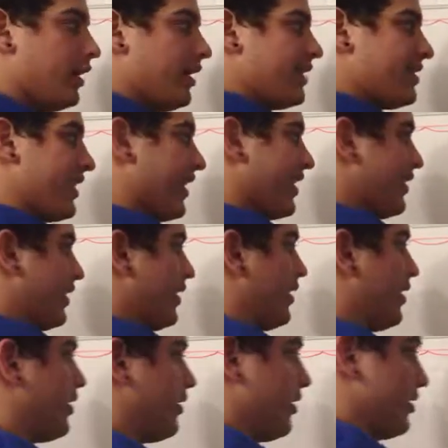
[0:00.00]
Second thing that
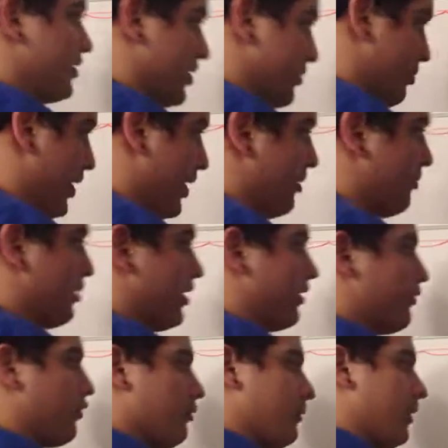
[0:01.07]
occurs is platelet
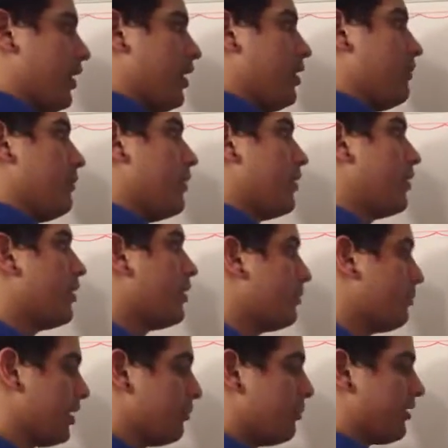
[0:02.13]

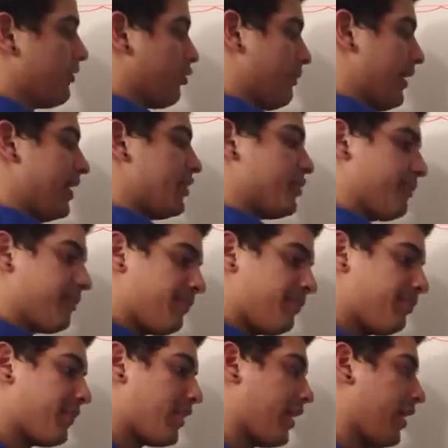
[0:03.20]
plug formation.
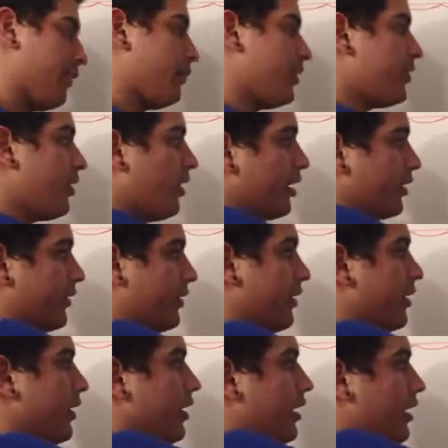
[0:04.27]
And we talked
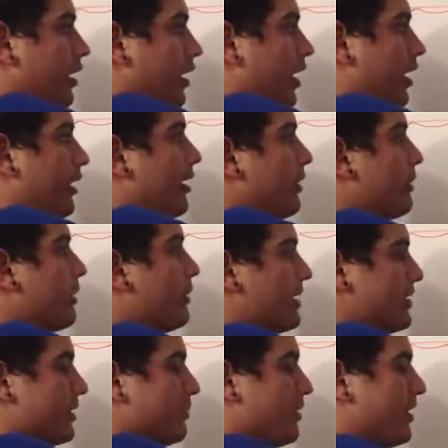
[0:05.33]
a little bit about
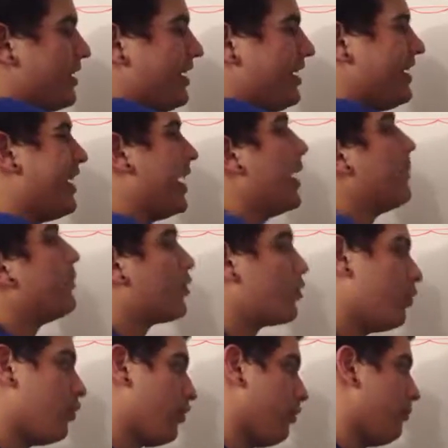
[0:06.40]
some of the
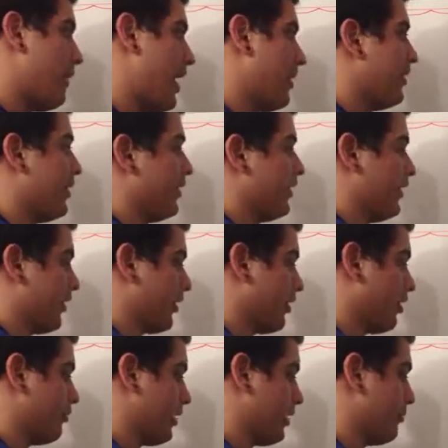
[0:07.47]
chemical methods that occur
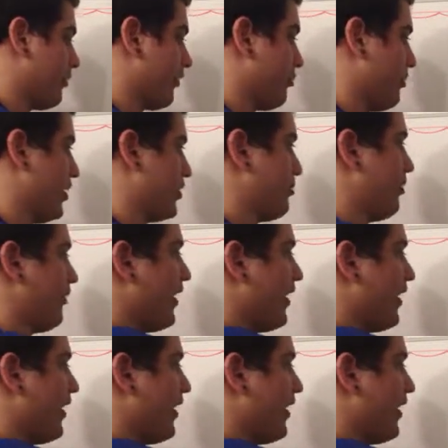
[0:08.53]
in platelet plug formation, but